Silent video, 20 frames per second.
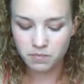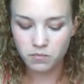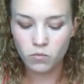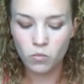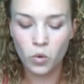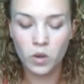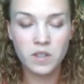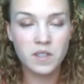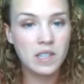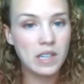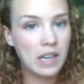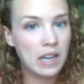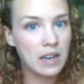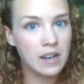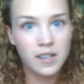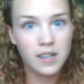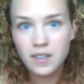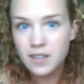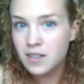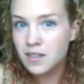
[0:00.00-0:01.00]
Once
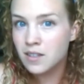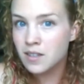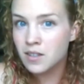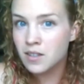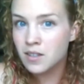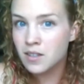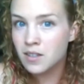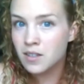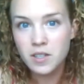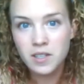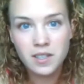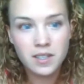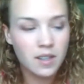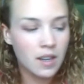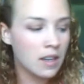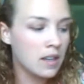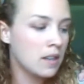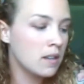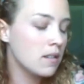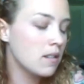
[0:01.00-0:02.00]
again, it's the softest
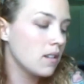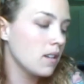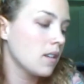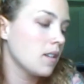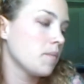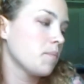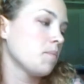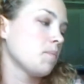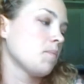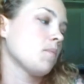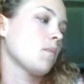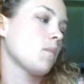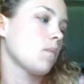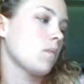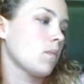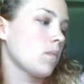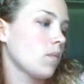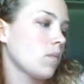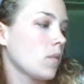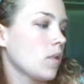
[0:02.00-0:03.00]
skin.
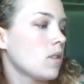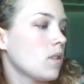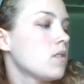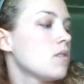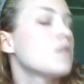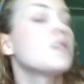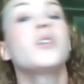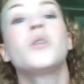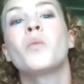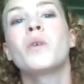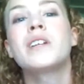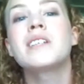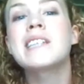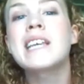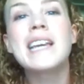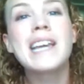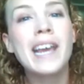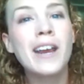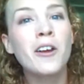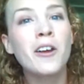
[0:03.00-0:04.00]
You want to
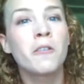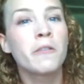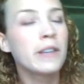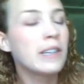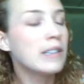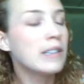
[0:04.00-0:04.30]
take care of it.